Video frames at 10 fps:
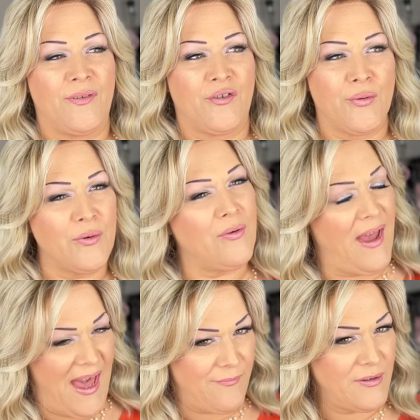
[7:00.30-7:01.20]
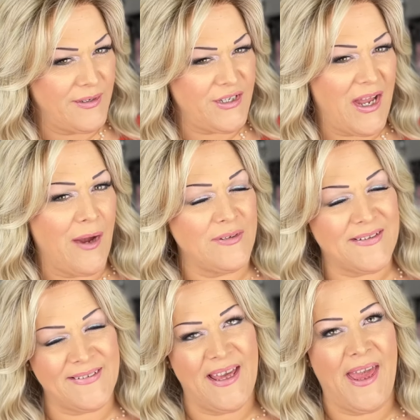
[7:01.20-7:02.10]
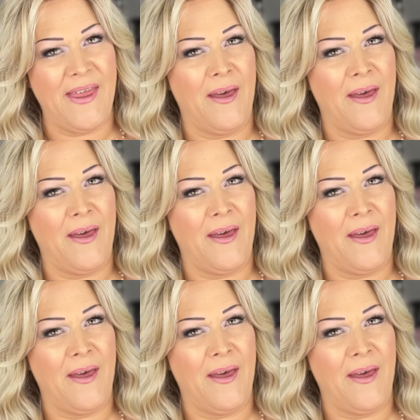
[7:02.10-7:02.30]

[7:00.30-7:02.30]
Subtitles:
true to average, I would say.